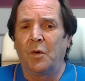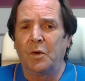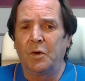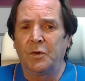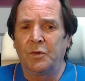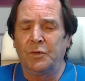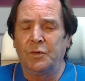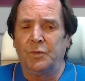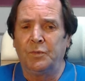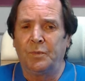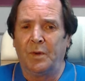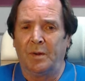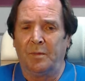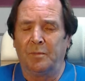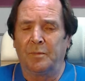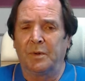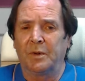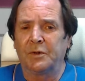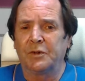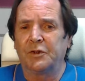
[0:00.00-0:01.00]
new
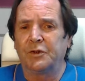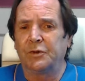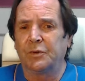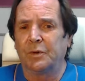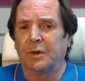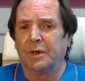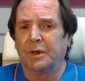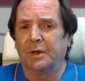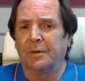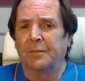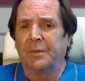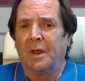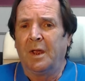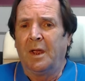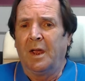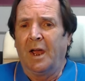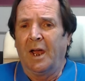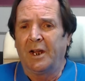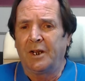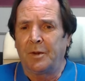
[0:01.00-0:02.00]
members joining
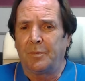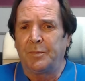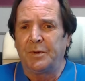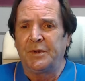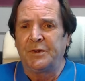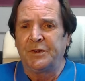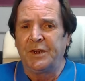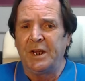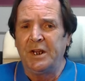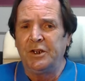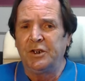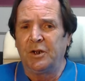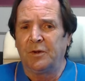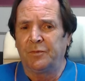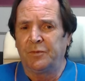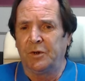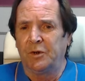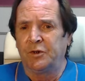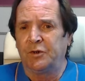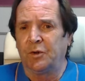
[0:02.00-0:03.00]
and a procedure
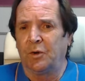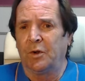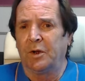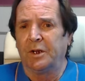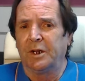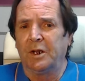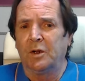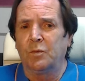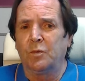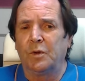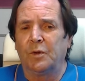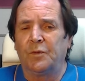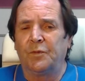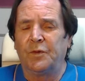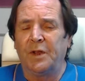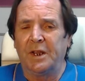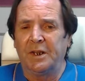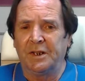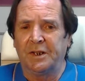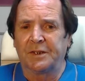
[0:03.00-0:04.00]
for joining with
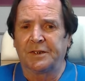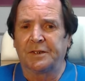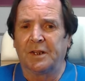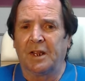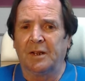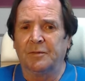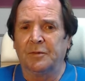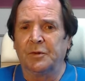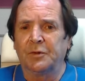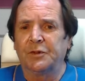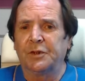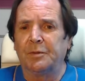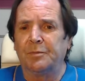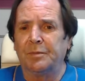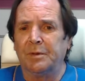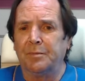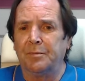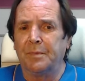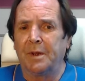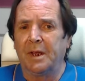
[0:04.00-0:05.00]
various levels to
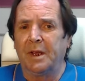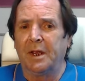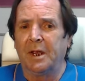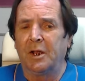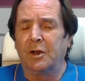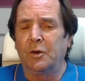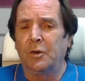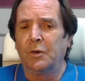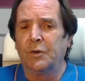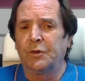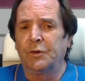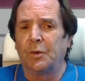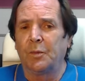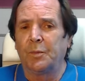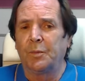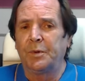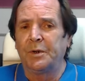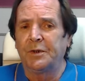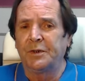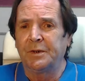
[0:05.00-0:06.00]
be met, and also
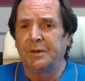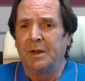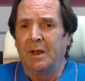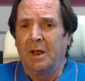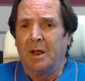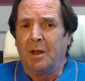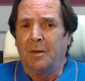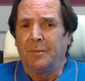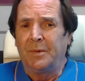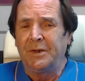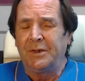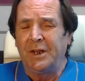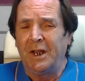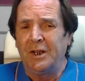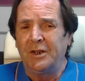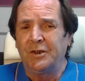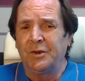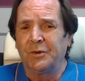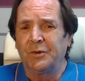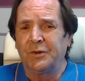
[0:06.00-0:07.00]

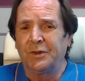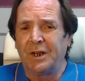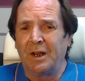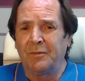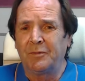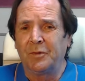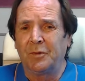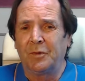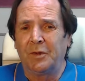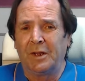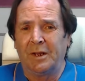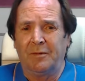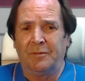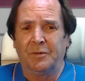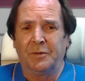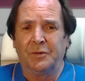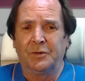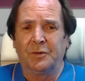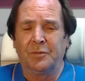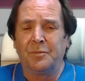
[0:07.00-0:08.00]
potential several
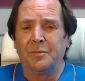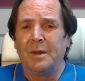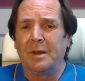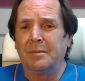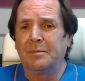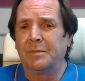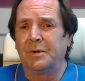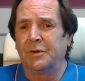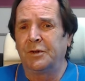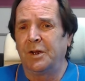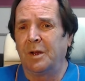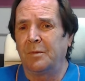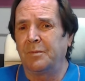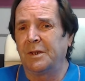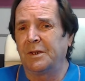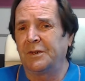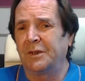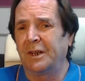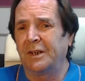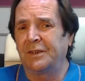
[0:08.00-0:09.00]
levels of membership
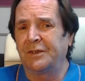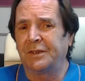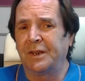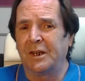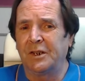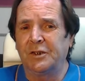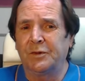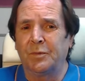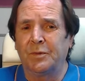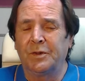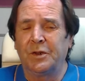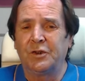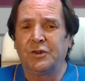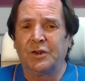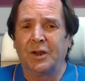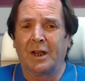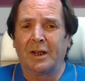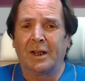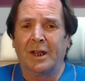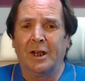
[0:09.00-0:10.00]
that exists with the
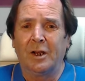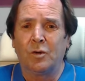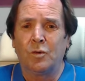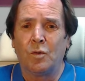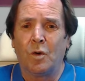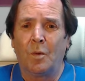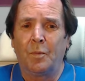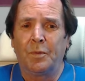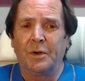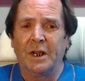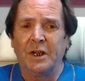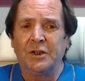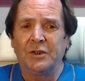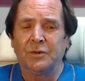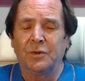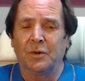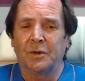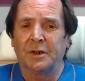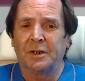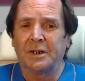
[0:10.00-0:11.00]
Shanghai
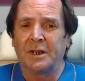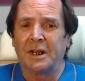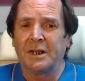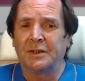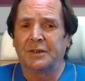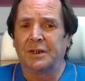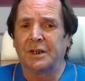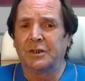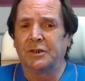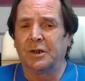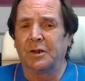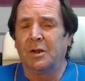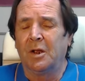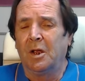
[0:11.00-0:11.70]
Cooperation Organization,